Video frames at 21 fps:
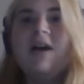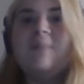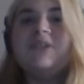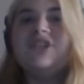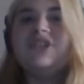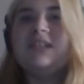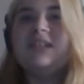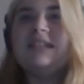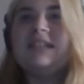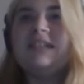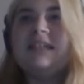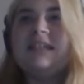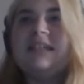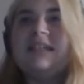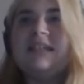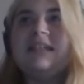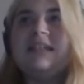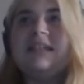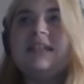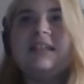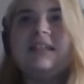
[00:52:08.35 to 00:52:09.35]
But she
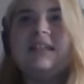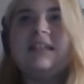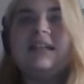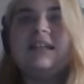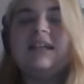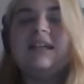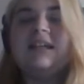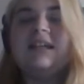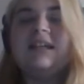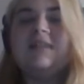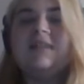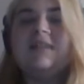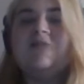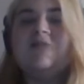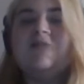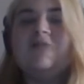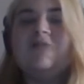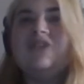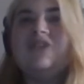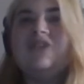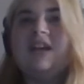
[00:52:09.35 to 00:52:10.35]
did
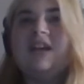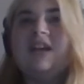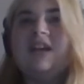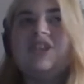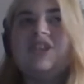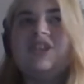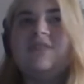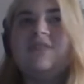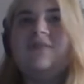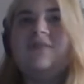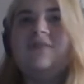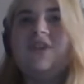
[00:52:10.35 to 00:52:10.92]
voice direction